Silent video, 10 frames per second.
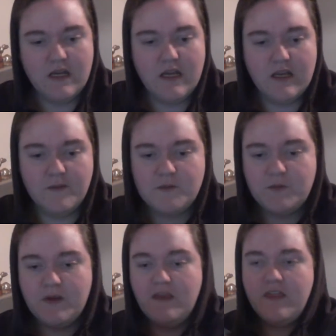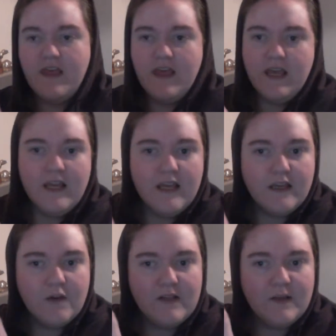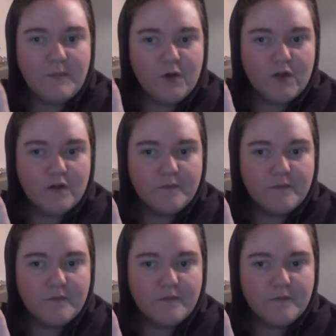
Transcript: It comes with a cute little book.